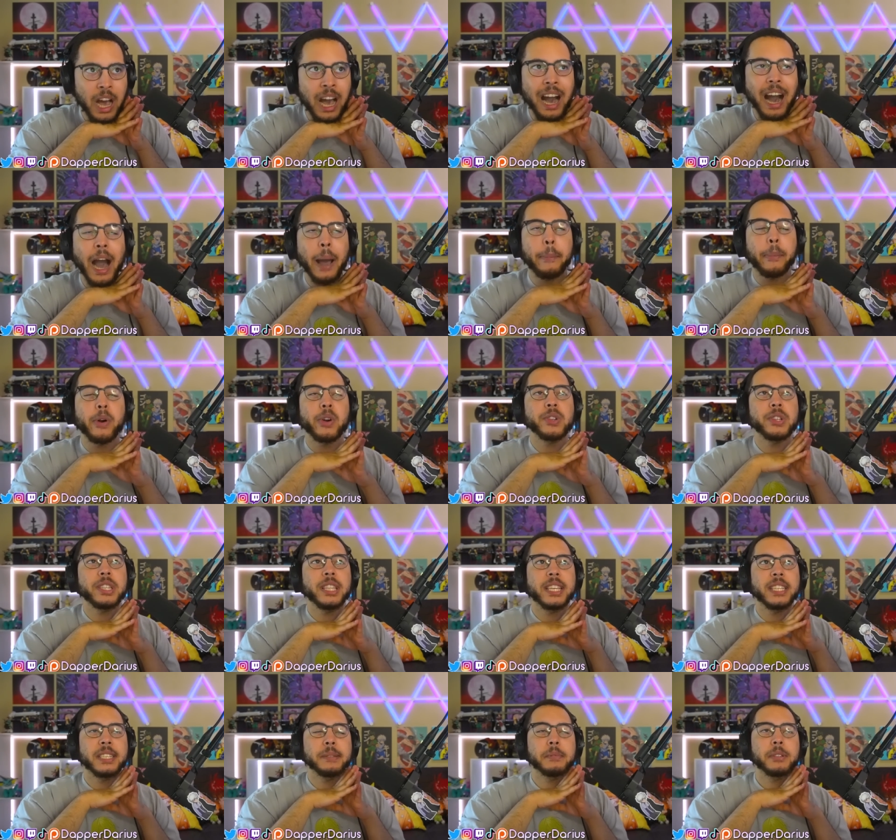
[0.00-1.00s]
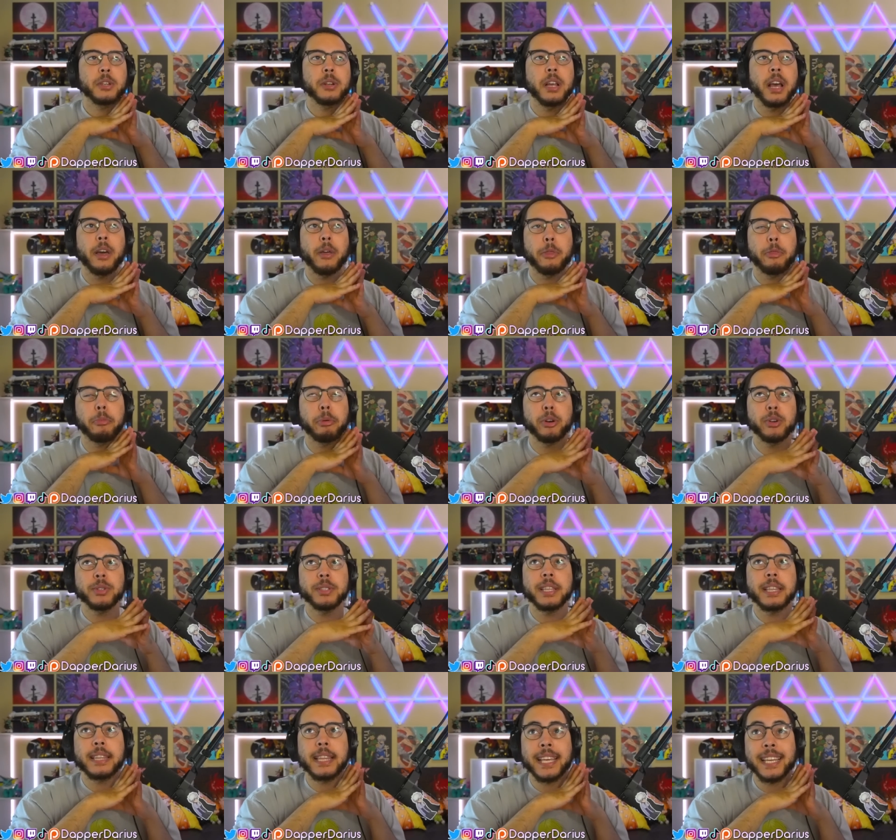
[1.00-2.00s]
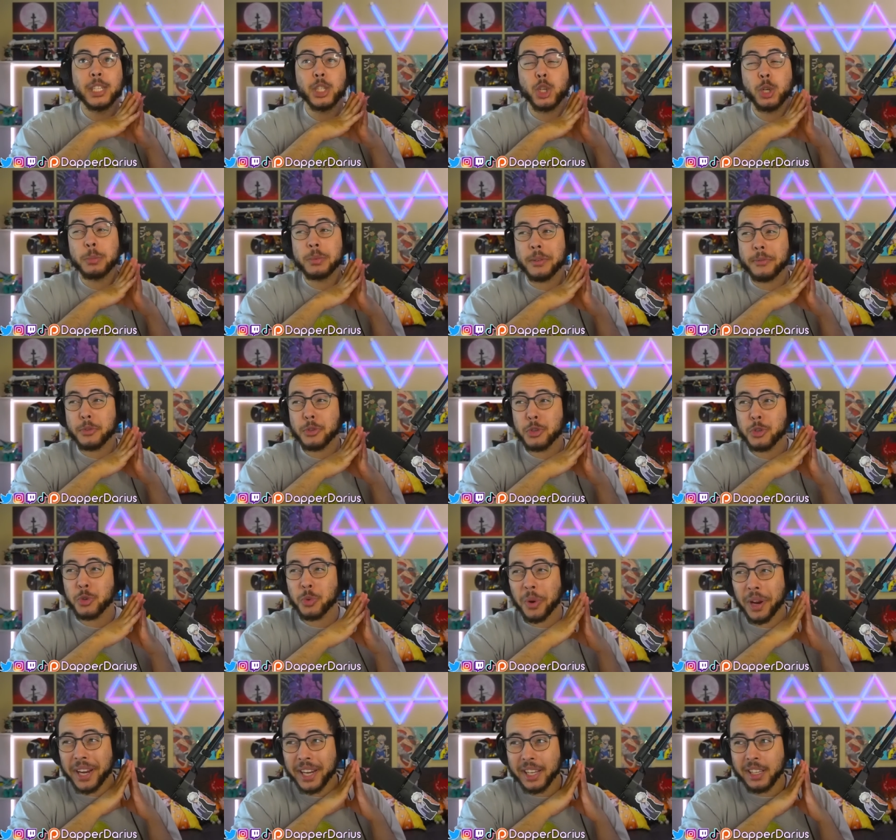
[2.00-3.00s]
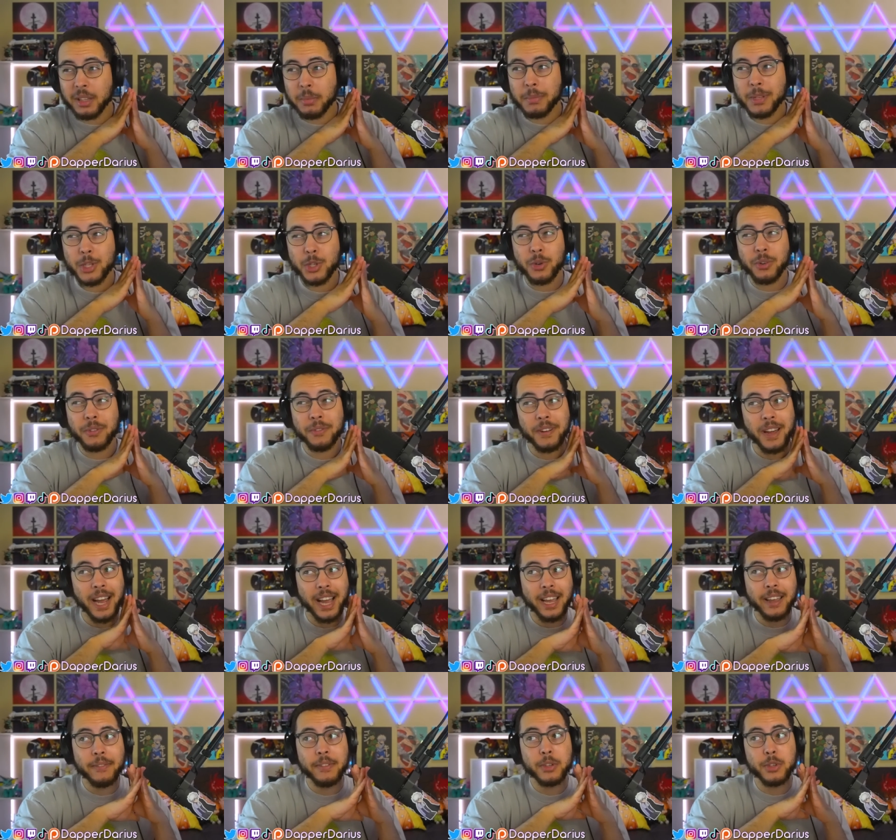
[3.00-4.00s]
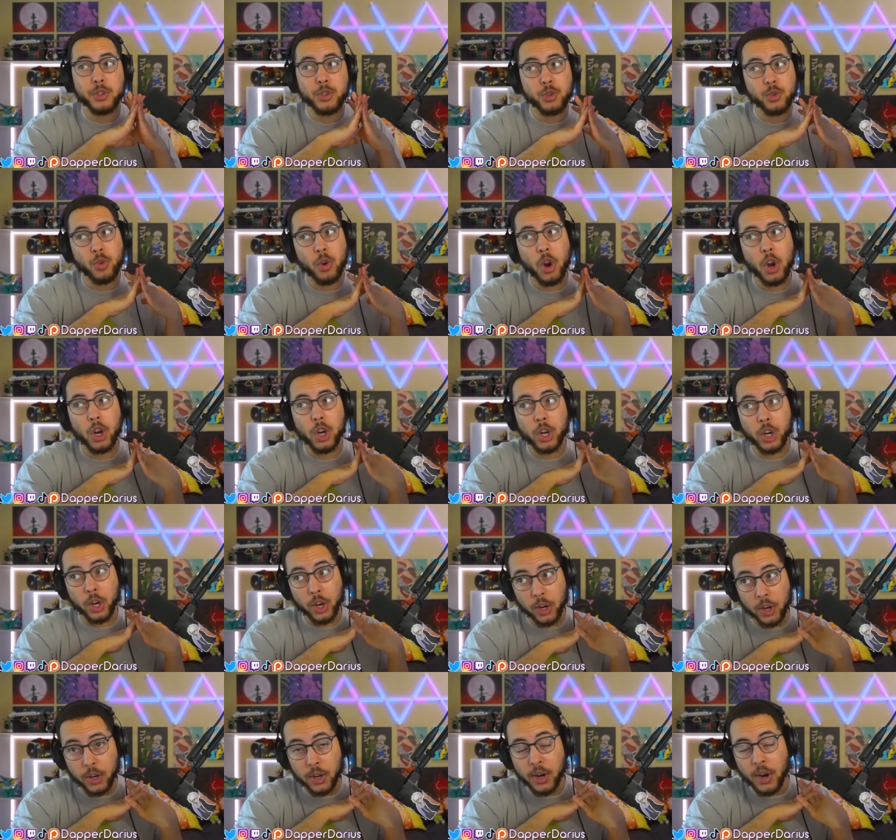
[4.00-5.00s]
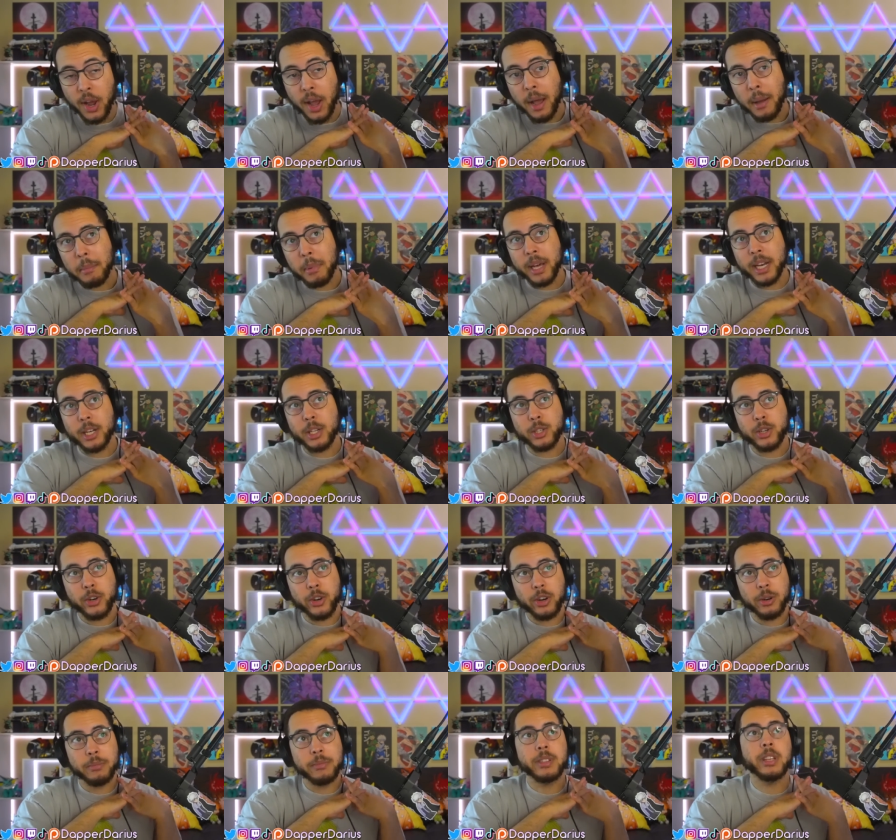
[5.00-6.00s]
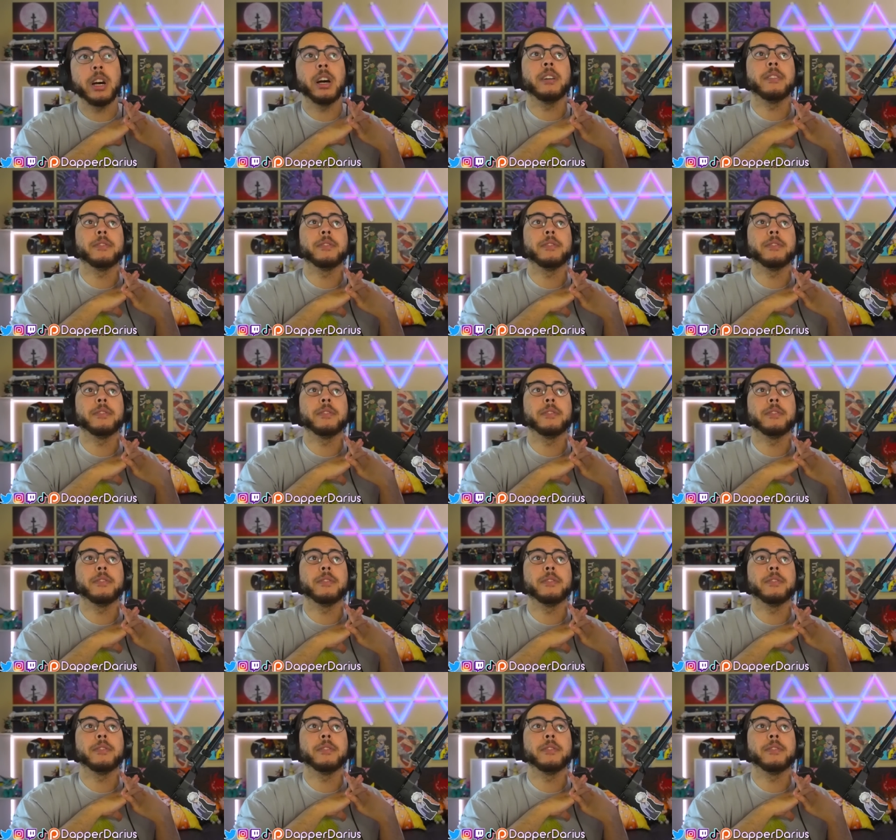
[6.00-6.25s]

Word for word: I personally think, in I personally think in terms of strength, Mr. 5 is stronger. But in terms of